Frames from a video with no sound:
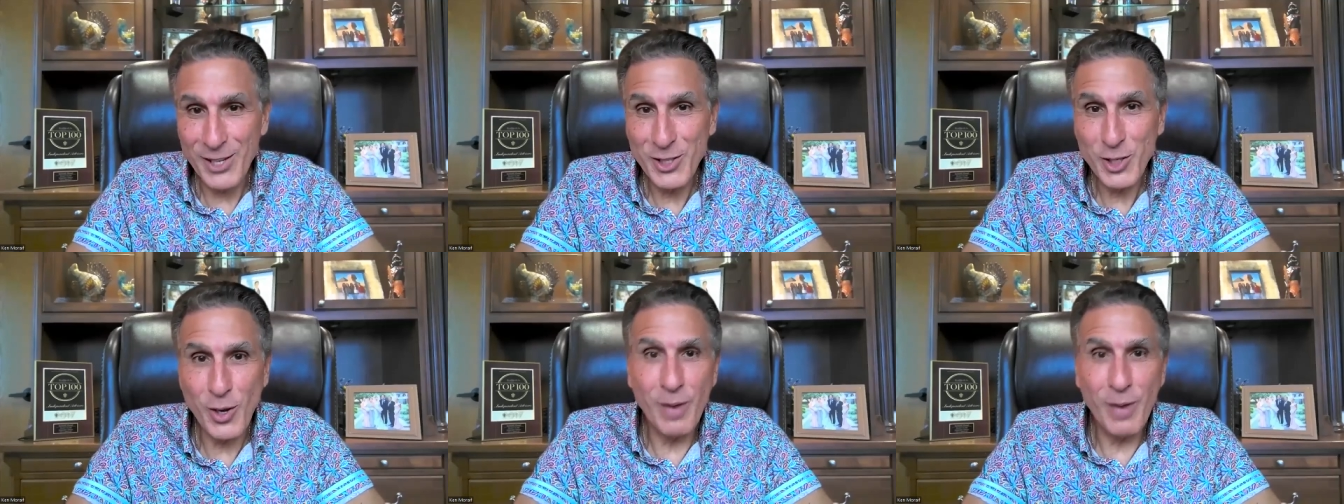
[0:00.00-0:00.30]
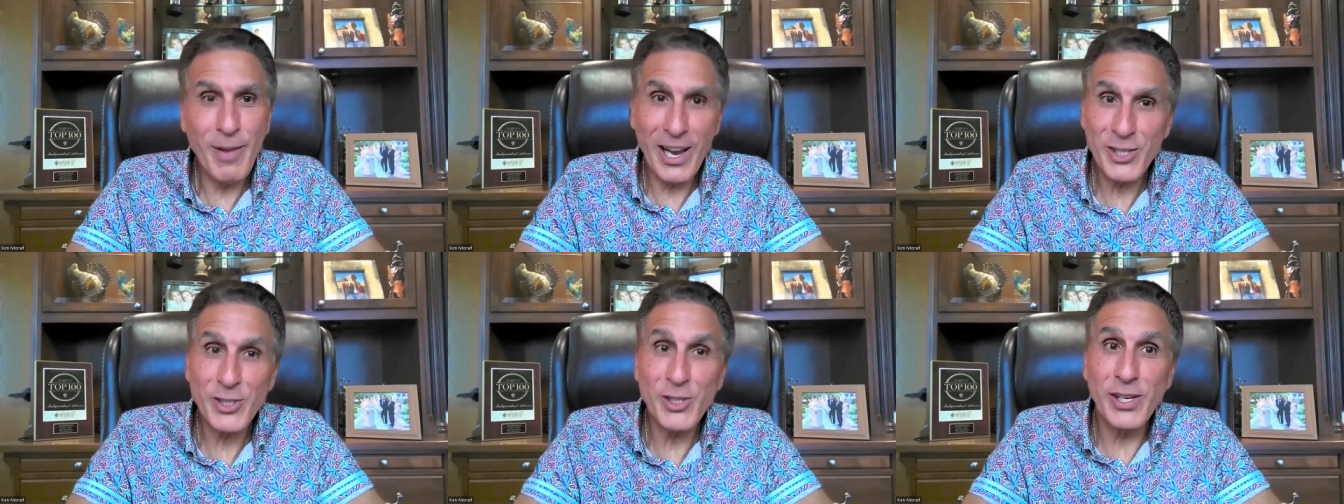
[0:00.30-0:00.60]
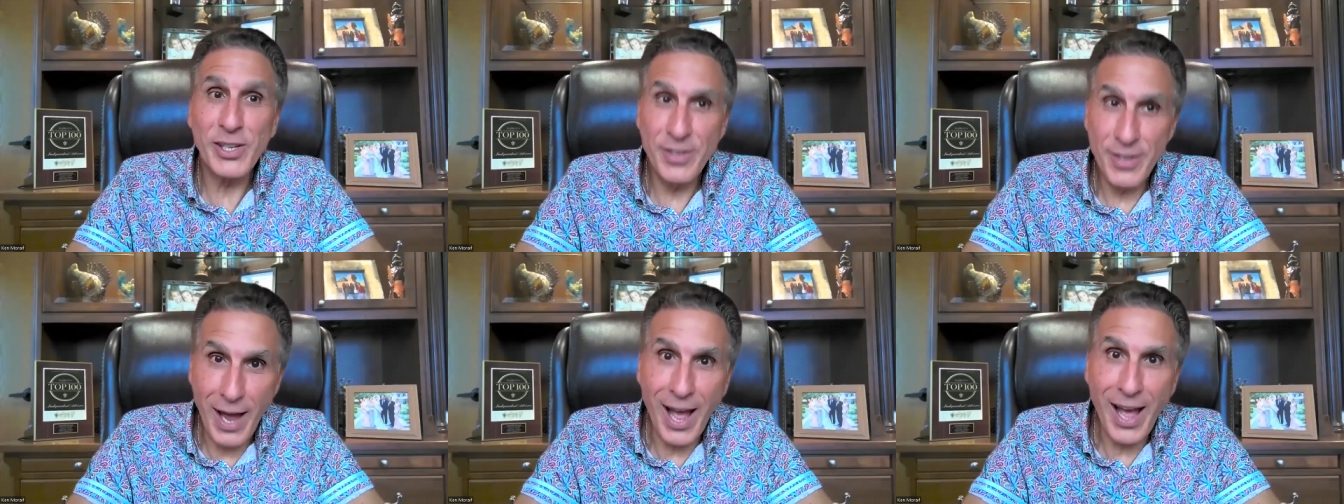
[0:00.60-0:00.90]
So I'm
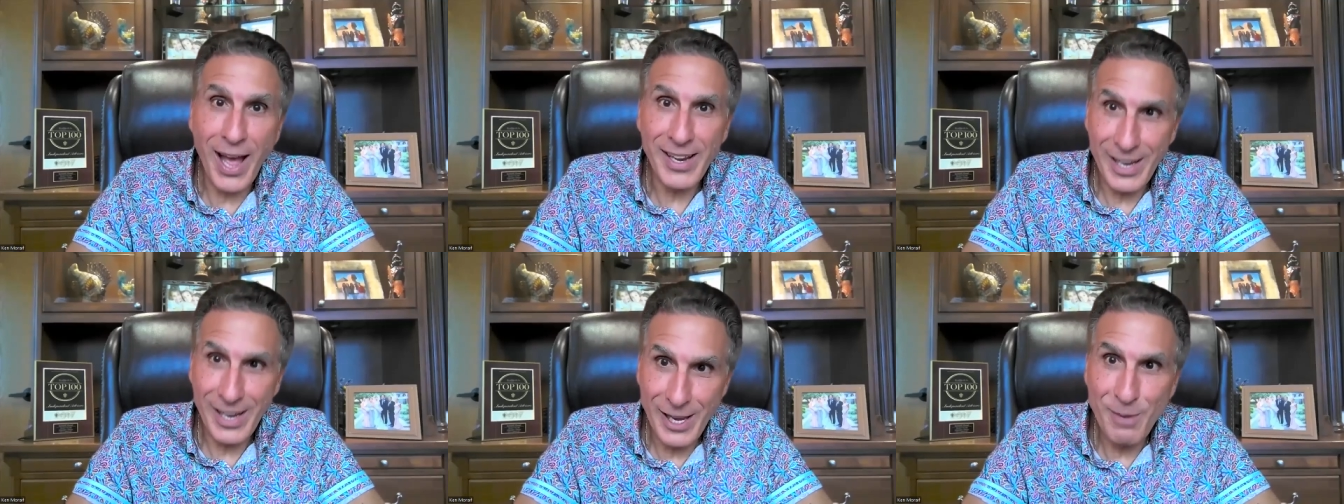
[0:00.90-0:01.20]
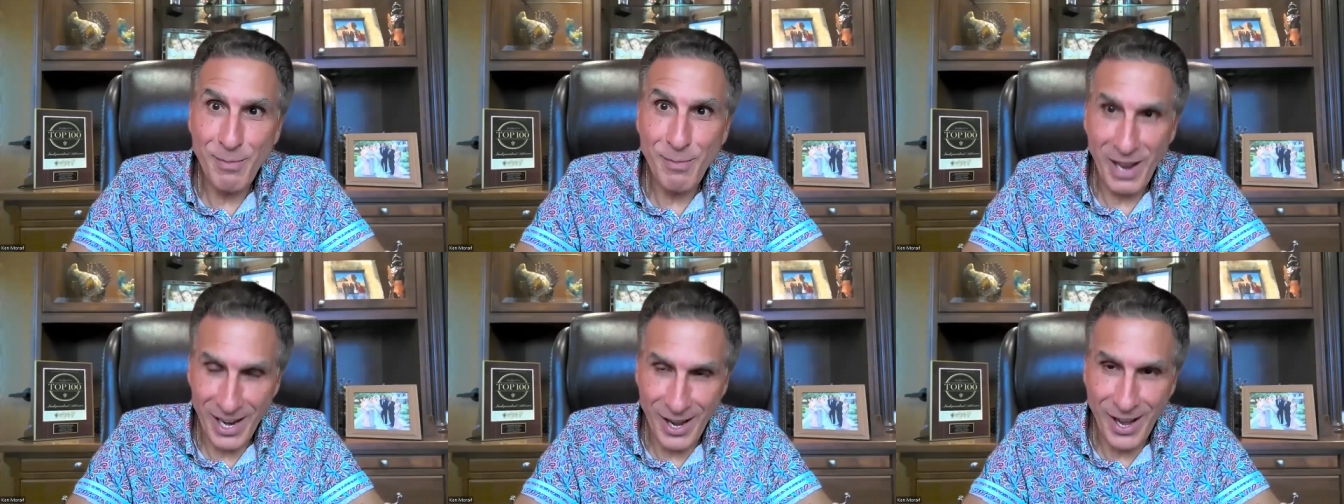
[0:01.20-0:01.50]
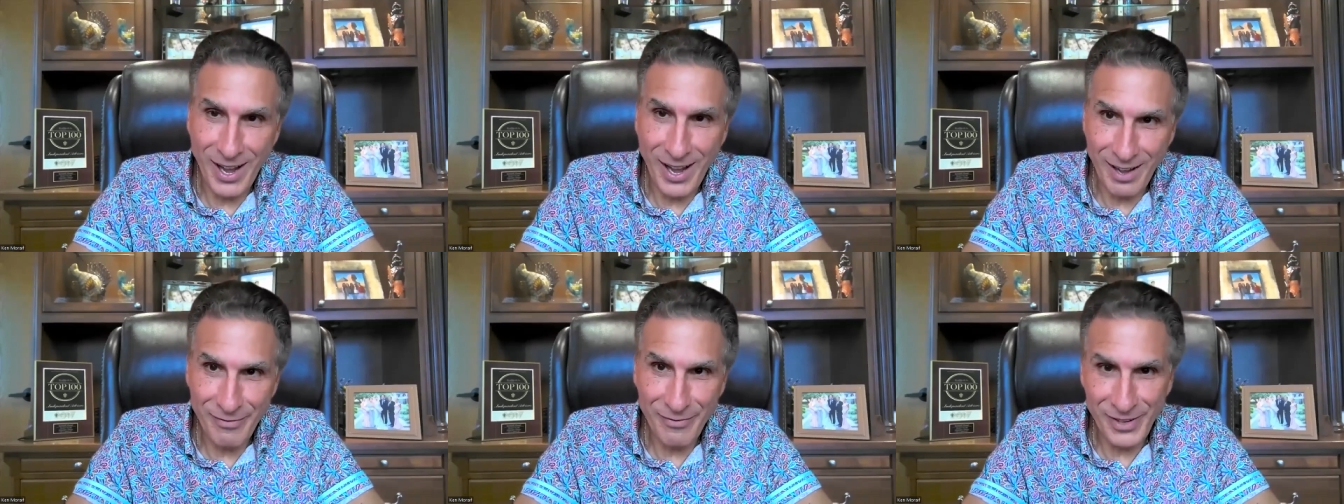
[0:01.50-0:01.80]
actually not in my
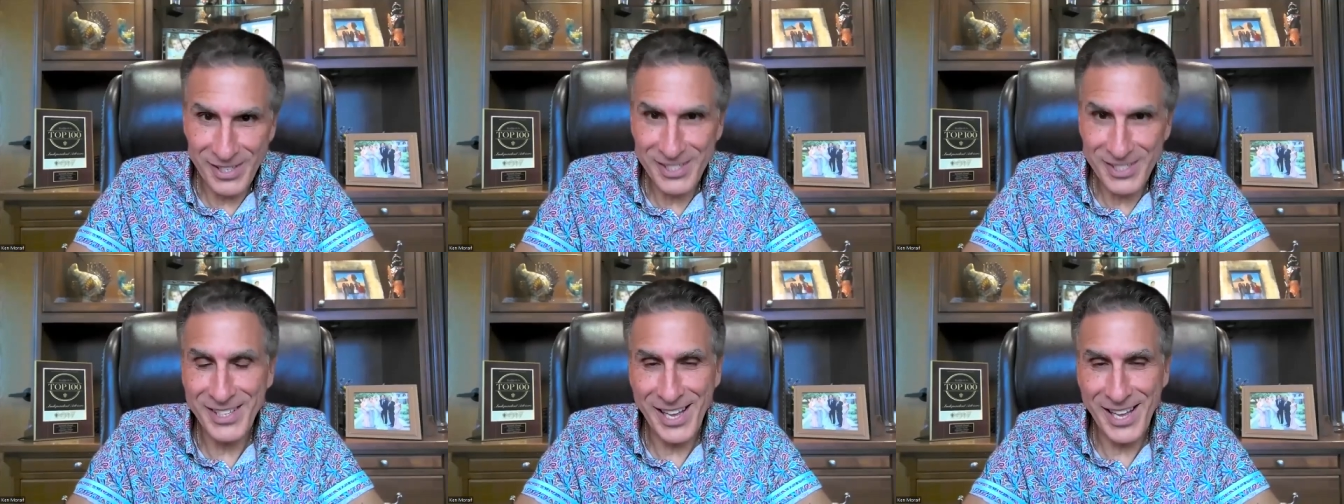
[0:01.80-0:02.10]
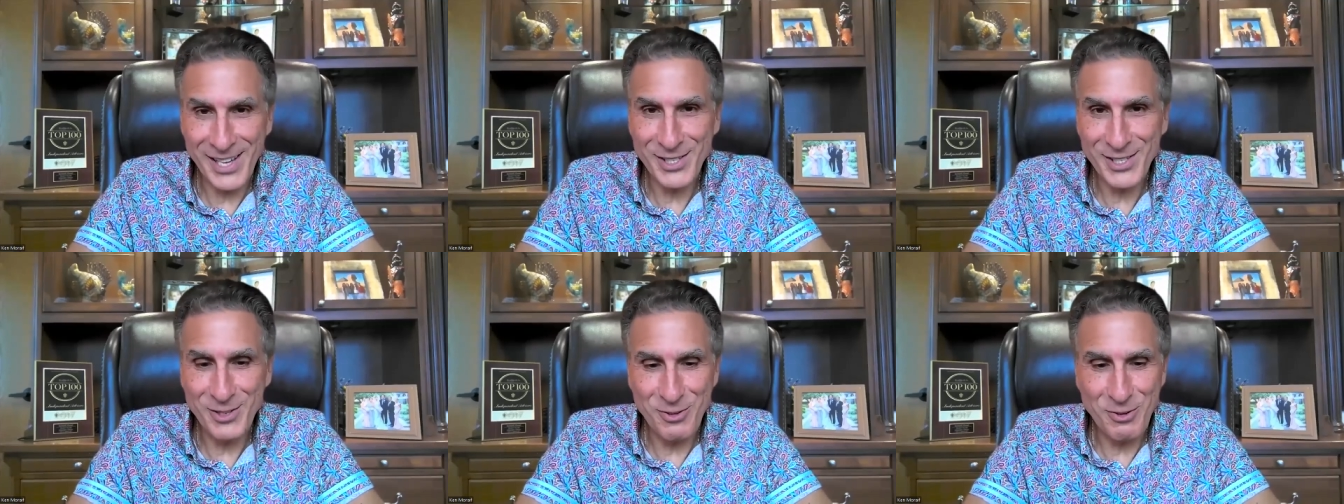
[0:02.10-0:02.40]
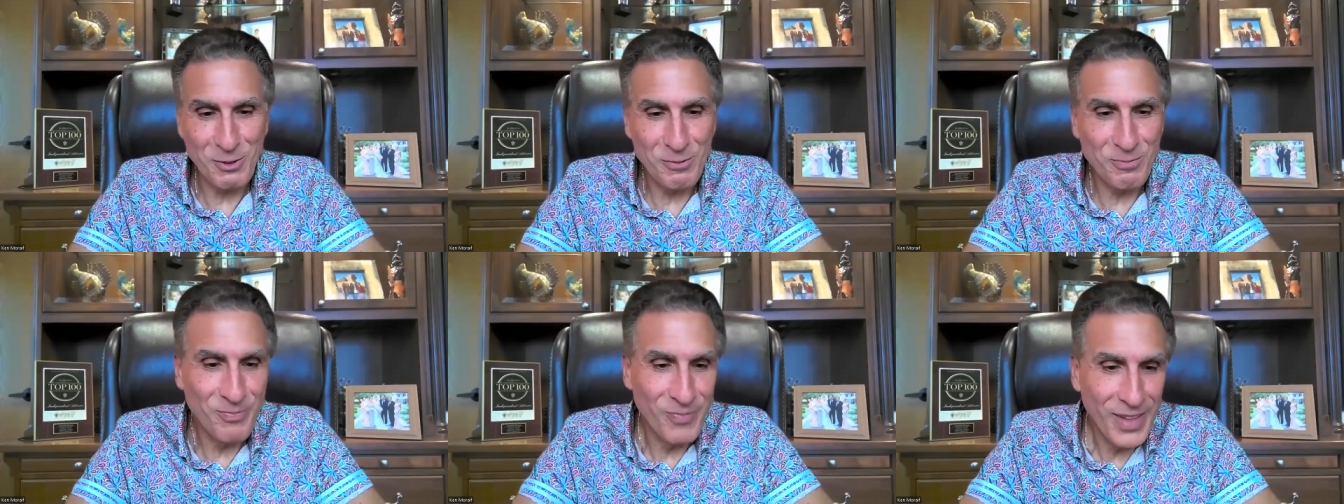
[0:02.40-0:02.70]
office. That's
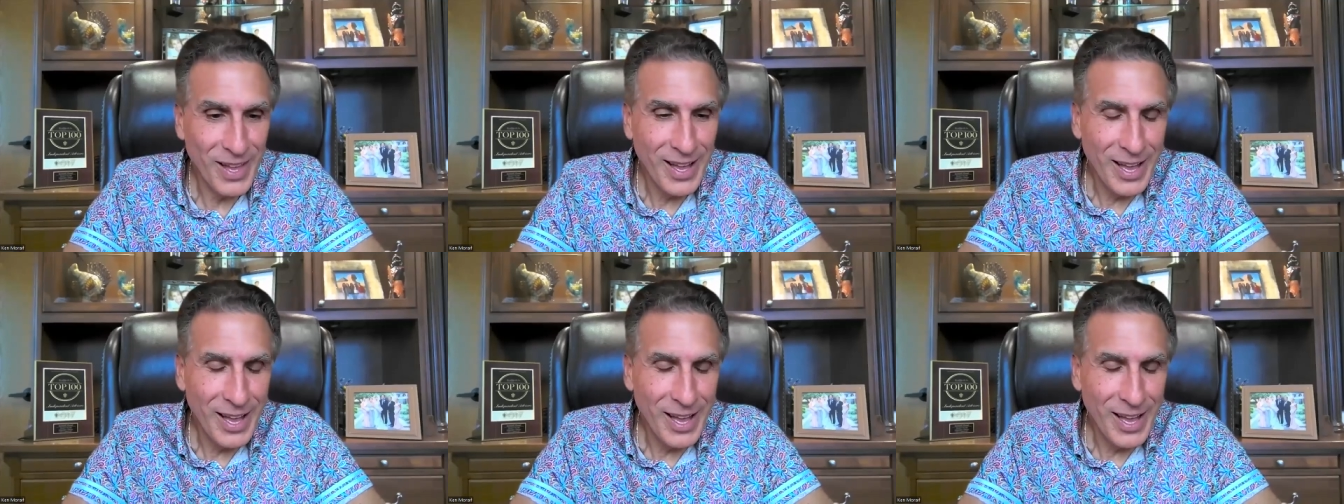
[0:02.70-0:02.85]
true.